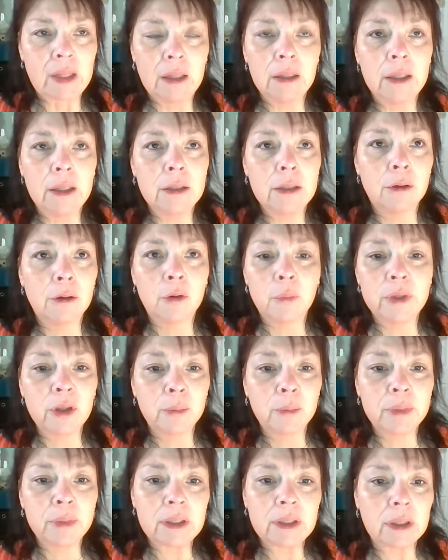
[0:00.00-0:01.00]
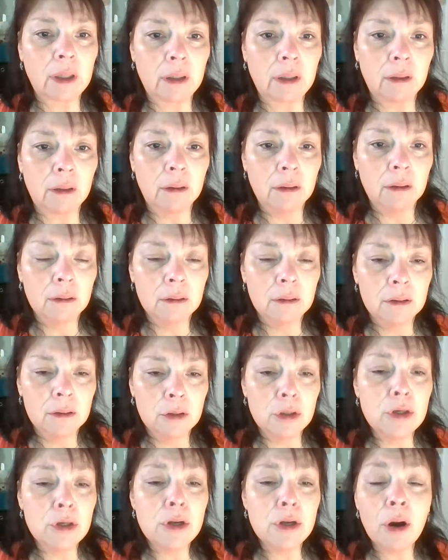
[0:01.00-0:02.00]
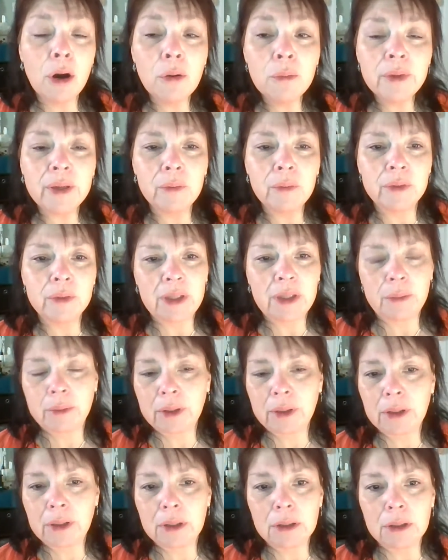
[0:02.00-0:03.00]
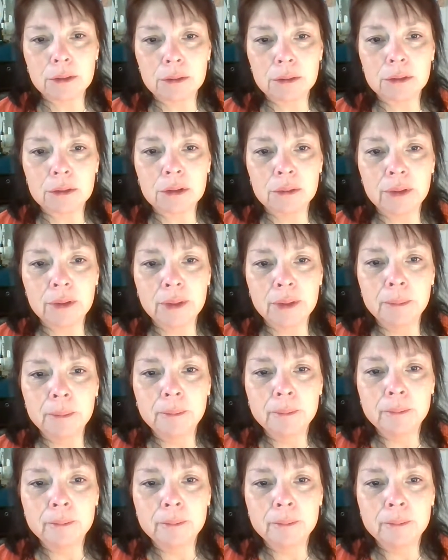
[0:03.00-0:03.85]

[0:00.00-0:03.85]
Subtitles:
Let your will be done, knowing what they were going to do to him.